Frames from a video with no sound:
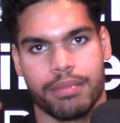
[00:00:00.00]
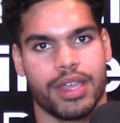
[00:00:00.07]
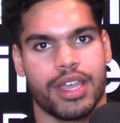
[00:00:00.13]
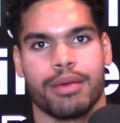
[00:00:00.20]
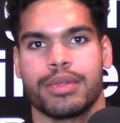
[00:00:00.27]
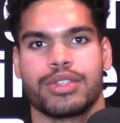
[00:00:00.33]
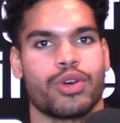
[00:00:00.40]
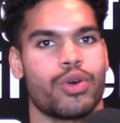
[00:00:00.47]

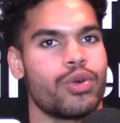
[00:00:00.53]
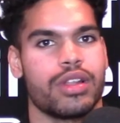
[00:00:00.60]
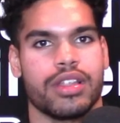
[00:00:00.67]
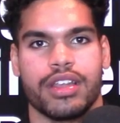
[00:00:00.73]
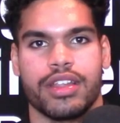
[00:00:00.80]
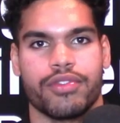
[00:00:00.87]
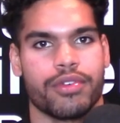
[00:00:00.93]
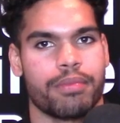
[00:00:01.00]
become a
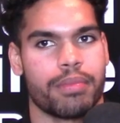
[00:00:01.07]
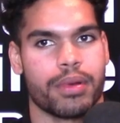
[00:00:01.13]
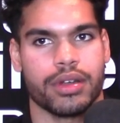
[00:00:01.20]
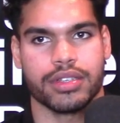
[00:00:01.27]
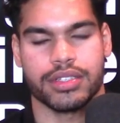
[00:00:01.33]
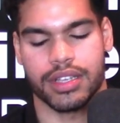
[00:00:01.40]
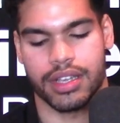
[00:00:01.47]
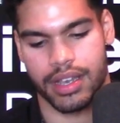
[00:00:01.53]
totally different
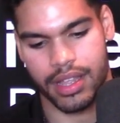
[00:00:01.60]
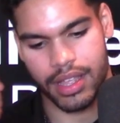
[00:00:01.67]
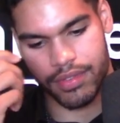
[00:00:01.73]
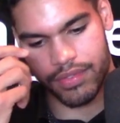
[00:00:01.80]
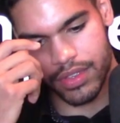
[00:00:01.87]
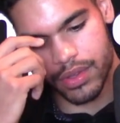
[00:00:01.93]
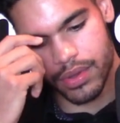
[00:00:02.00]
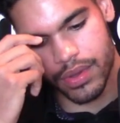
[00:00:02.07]
person
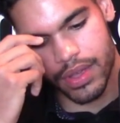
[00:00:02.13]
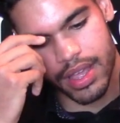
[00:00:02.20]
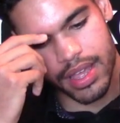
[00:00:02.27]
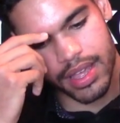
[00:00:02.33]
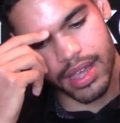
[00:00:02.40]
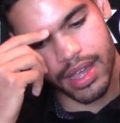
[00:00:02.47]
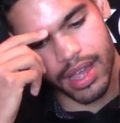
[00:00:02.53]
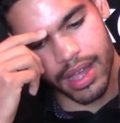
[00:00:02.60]
if you
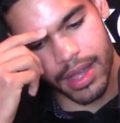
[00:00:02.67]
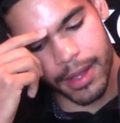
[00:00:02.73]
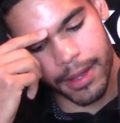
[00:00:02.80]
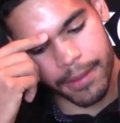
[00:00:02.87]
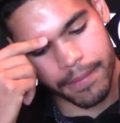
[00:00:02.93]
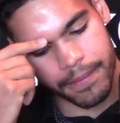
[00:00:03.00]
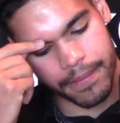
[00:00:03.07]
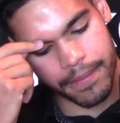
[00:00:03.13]

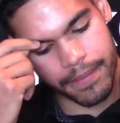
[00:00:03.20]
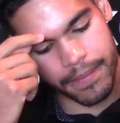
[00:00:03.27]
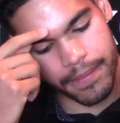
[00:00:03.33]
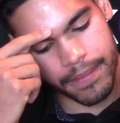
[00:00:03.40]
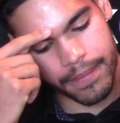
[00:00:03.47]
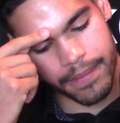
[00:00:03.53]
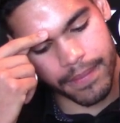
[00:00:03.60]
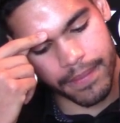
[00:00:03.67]
uh,
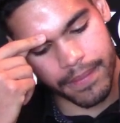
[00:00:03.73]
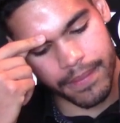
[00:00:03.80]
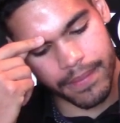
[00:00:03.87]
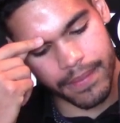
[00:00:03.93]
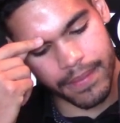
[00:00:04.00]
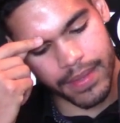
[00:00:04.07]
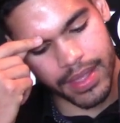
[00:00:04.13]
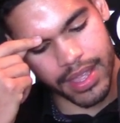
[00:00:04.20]

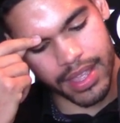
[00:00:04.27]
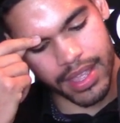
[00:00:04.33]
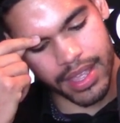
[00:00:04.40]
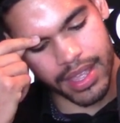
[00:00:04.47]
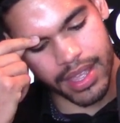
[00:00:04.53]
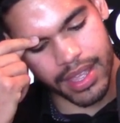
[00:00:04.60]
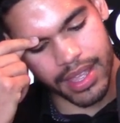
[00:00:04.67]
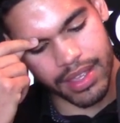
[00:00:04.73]

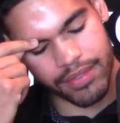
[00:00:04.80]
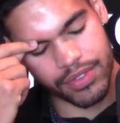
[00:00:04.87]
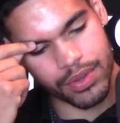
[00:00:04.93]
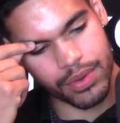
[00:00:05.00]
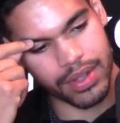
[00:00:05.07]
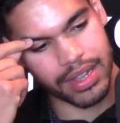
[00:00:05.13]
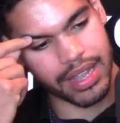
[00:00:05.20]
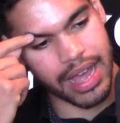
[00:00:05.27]
if
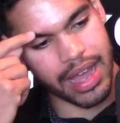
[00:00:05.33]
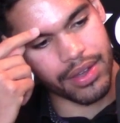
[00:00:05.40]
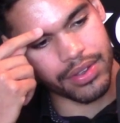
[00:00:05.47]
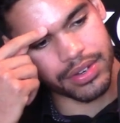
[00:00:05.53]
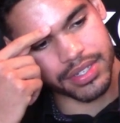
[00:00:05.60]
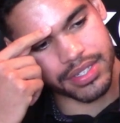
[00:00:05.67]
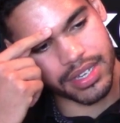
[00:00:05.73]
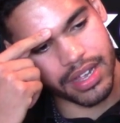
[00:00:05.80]
you allow
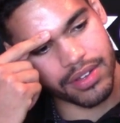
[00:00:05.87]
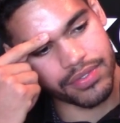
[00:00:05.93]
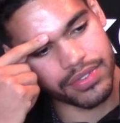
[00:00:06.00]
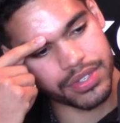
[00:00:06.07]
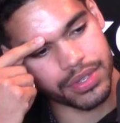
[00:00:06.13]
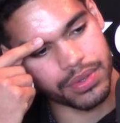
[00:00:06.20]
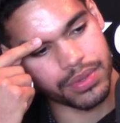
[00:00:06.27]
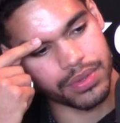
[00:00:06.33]
yourself
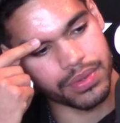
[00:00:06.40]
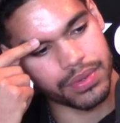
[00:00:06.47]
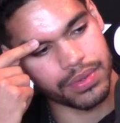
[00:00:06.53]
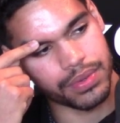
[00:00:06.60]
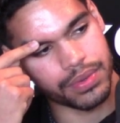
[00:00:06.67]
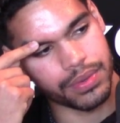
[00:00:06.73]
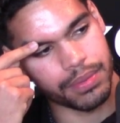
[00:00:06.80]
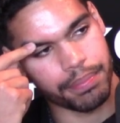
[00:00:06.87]

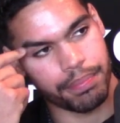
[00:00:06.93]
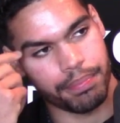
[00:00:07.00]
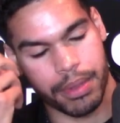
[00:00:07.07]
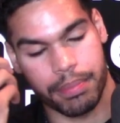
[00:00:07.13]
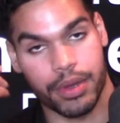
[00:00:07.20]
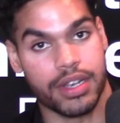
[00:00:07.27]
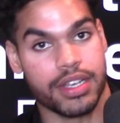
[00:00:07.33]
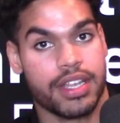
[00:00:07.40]
to
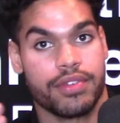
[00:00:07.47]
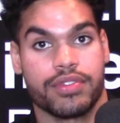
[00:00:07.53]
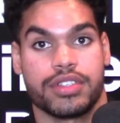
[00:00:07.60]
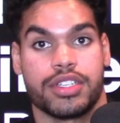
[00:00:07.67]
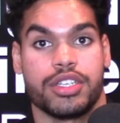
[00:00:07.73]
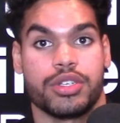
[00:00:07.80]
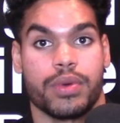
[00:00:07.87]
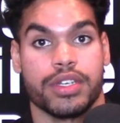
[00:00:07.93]
be put in different
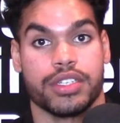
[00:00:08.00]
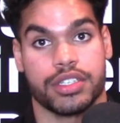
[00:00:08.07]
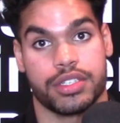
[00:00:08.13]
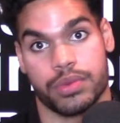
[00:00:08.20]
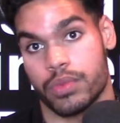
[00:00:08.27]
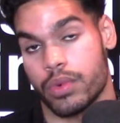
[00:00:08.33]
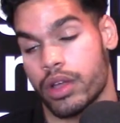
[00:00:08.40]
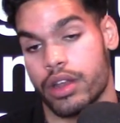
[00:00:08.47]

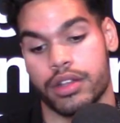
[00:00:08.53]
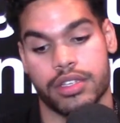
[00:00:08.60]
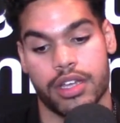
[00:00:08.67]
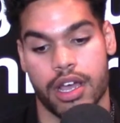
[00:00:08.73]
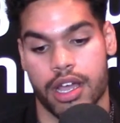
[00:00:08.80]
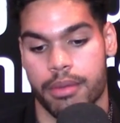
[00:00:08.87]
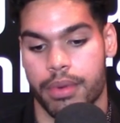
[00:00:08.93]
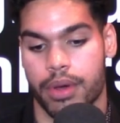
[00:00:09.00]
situations and we're going to
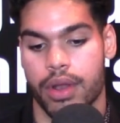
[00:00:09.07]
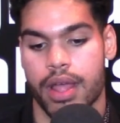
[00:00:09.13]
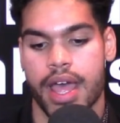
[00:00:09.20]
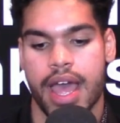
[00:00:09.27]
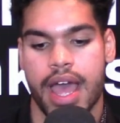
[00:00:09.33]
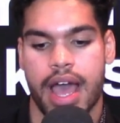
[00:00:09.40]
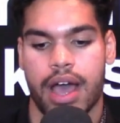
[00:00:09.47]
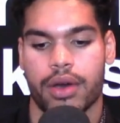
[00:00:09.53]
talk about
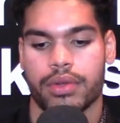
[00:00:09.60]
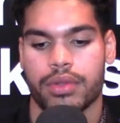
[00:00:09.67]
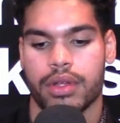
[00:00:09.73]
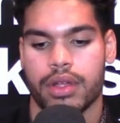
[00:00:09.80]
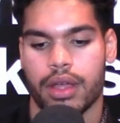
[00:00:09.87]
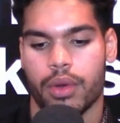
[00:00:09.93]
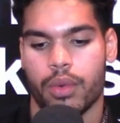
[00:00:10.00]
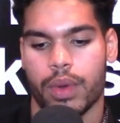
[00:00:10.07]
how
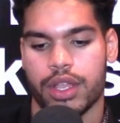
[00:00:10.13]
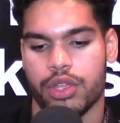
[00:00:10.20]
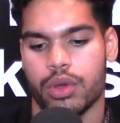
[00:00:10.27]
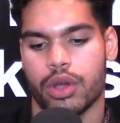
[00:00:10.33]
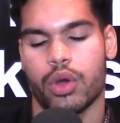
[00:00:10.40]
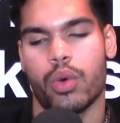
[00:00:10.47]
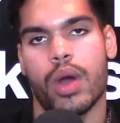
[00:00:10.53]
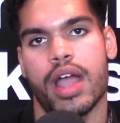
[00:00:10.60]
when you
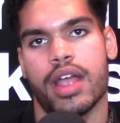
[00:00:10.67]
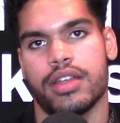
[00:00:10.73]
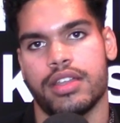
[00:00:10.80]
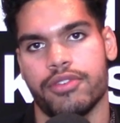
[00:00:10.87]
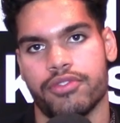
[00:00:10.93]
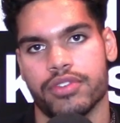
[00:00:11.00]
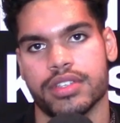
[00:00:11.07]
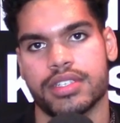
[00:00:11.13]
acquire
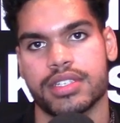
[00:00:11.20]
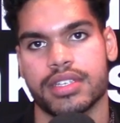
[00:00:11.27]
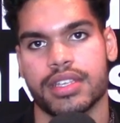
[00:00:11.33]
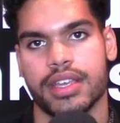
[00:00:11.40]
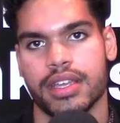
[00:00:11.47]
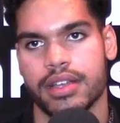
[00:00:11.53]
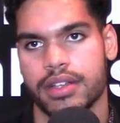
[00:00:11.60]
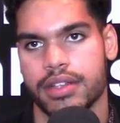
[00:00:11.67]
different
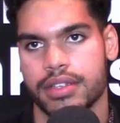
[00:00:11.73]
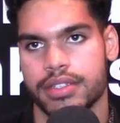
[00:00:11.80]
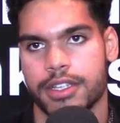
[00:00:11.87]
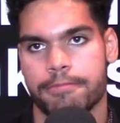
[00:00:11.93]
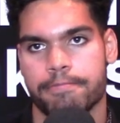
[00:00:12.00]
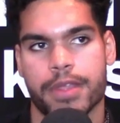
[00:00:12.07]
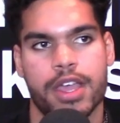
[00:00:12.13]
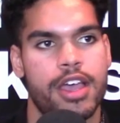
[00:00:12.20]
skills
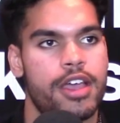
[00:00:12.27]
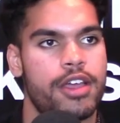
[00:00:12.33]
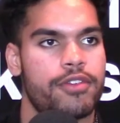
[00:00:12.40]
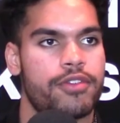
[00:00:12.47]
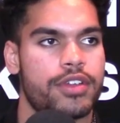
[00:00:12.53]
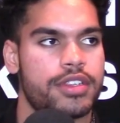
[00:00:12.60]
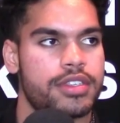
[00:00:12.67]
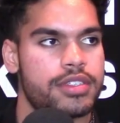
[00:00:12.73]
and
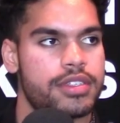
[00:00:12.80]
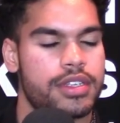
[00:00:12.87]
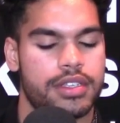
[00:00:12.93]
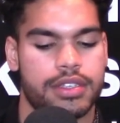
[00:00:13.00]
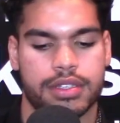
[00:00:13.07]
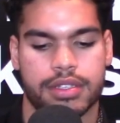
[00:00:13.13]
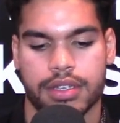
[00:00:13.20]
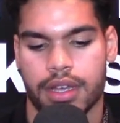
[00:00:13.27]
for
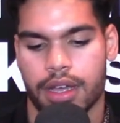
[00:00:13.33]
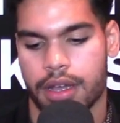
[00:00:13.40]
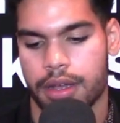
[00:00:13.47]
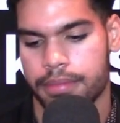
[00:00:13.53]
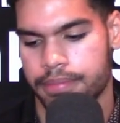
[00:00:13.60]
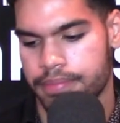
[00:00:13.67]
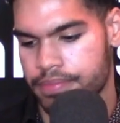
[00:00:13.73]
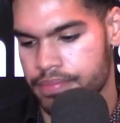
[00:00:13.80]
instance
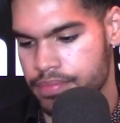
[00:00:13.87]
um,